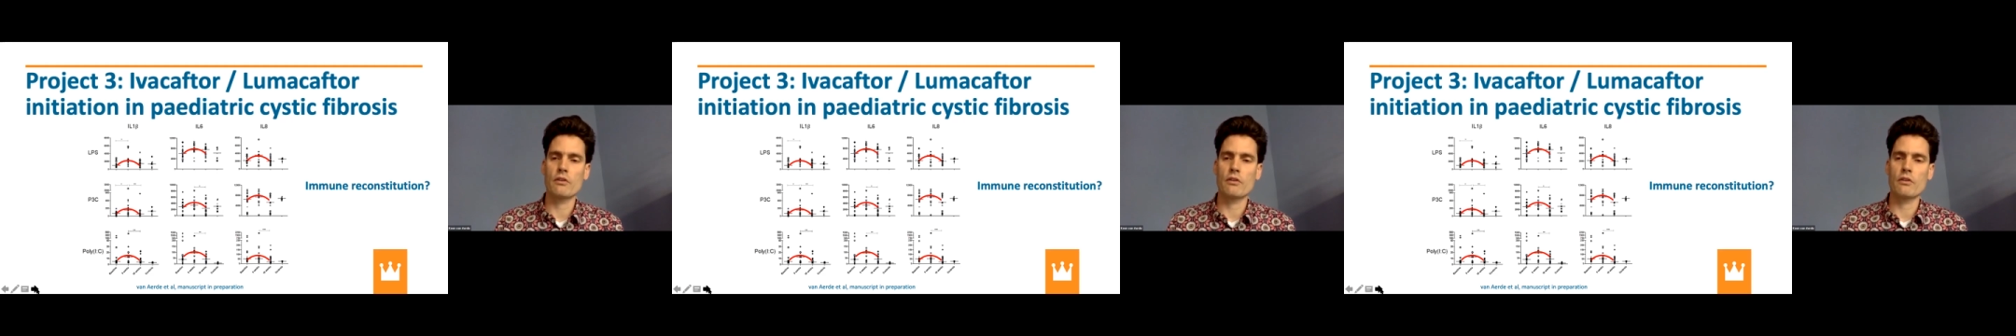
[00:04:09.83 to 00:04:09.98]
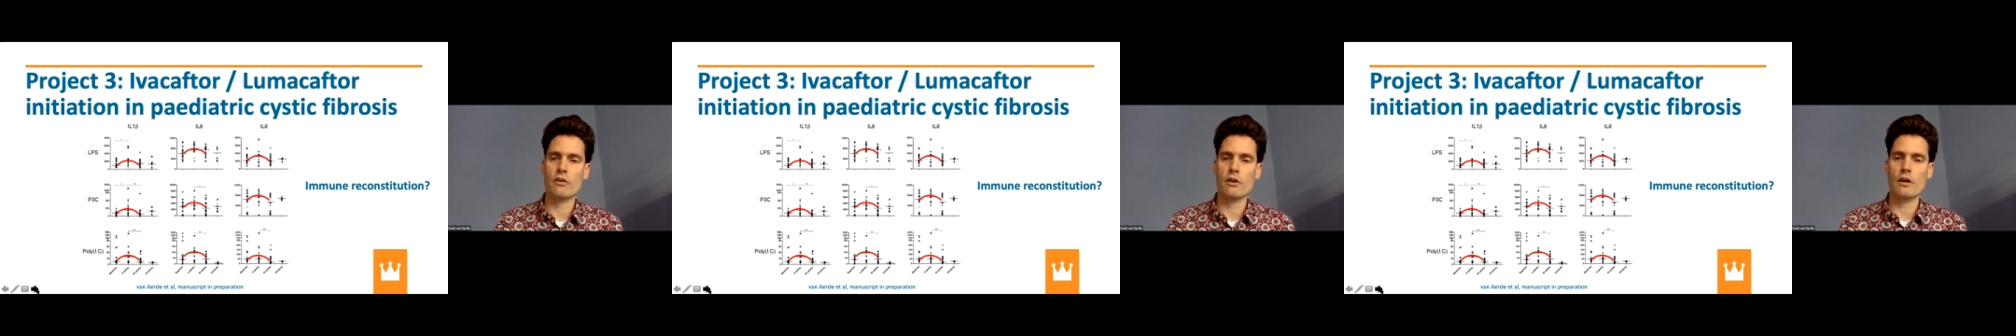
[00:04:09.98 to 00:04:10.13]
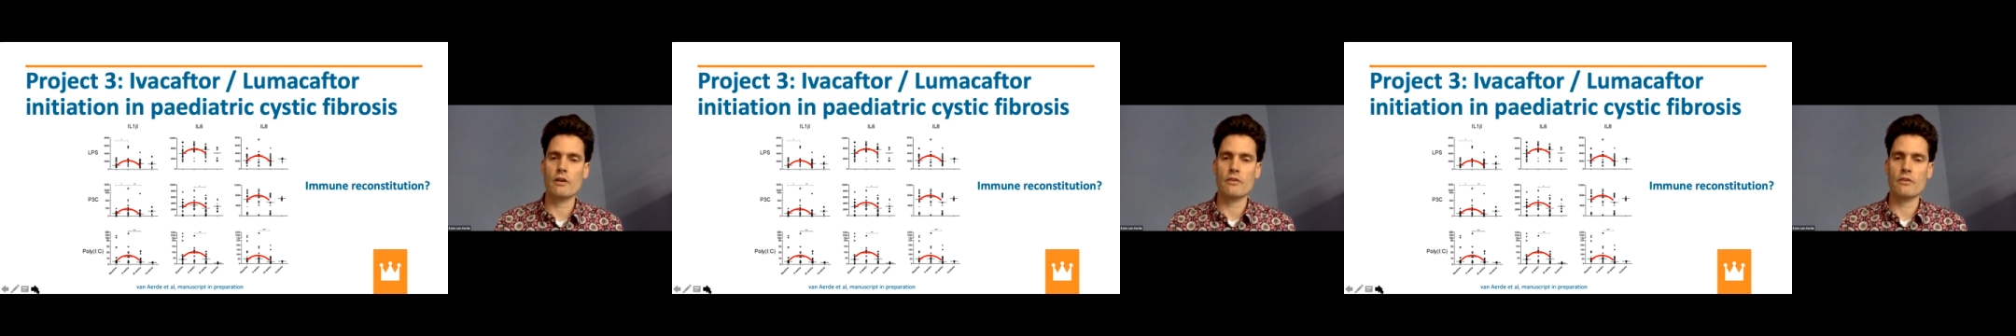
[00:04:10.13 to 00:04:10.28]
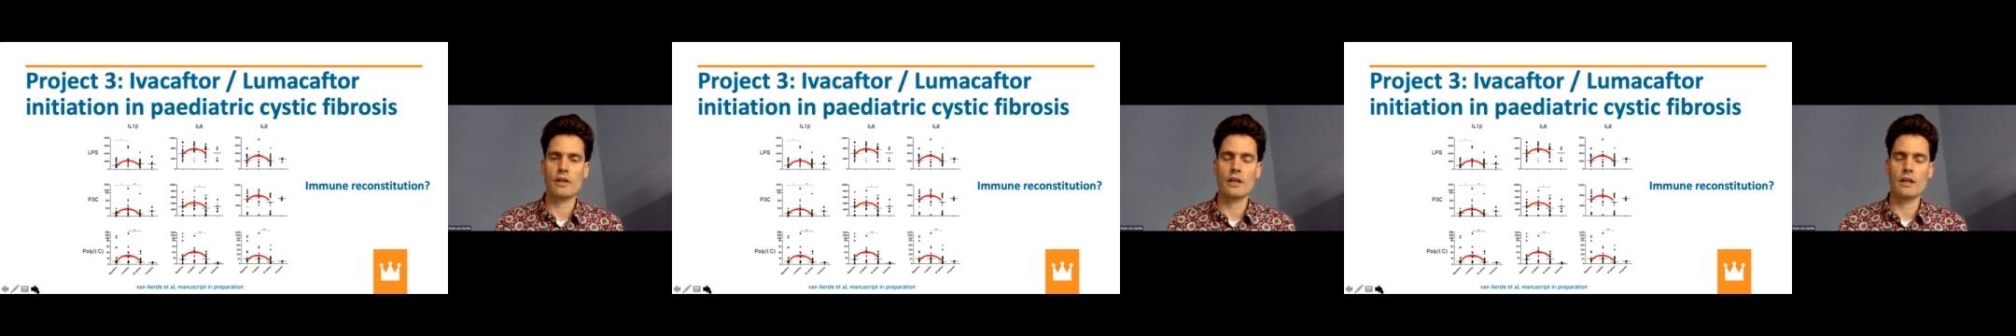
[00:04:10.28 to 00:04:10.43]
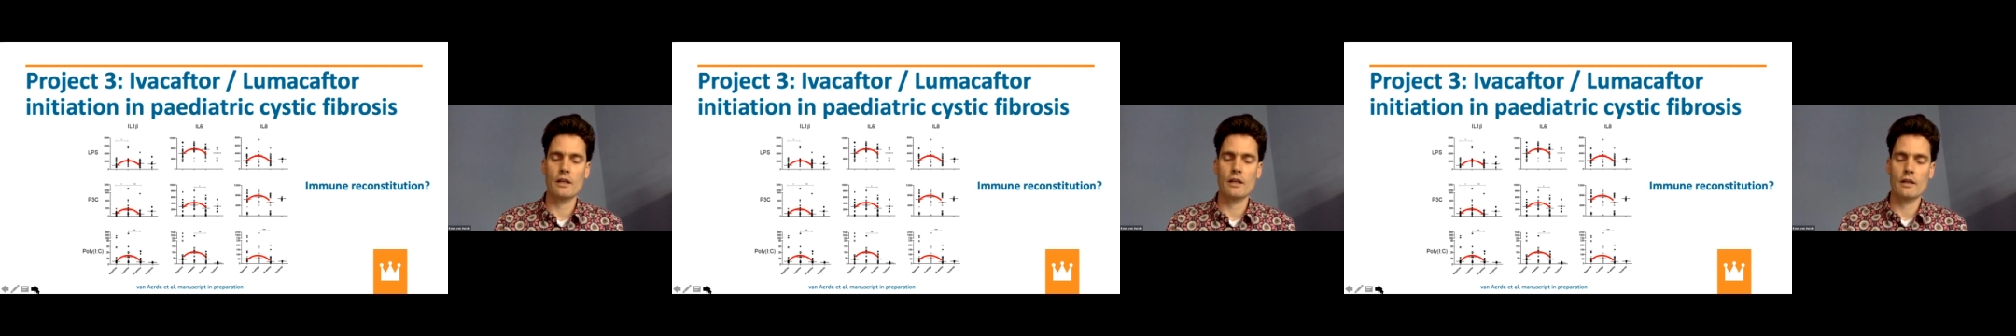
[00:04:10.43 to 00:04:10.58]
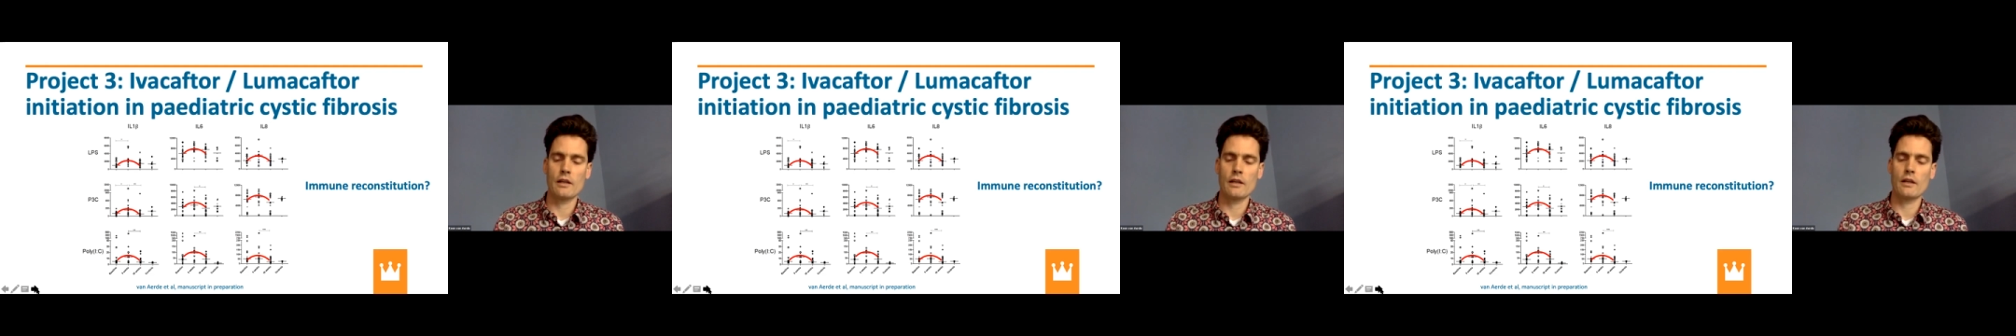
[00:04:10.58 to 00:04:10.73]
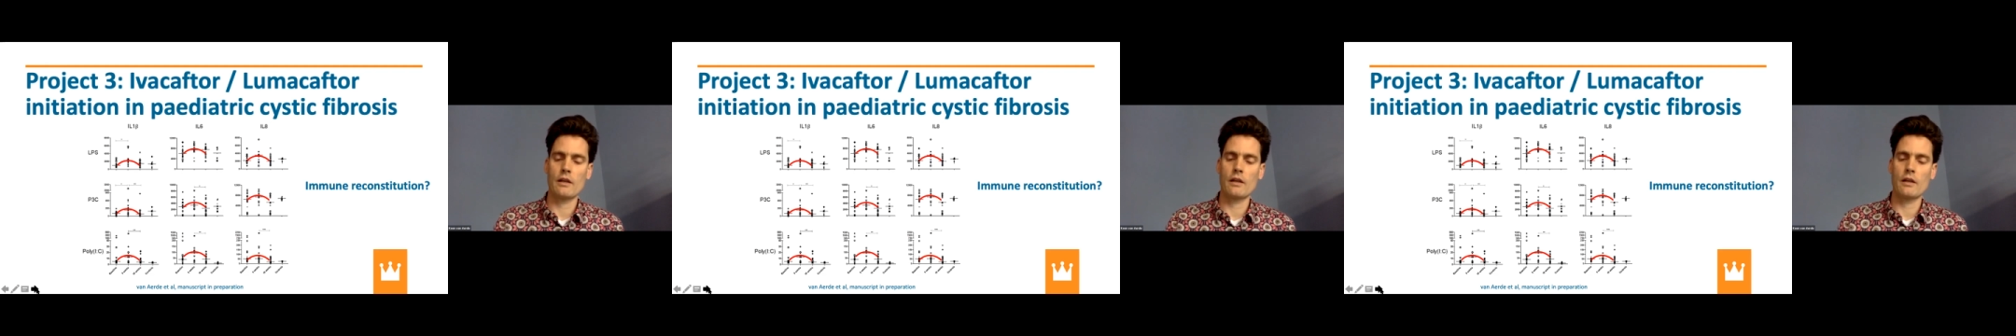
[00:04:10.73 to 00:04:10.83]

starting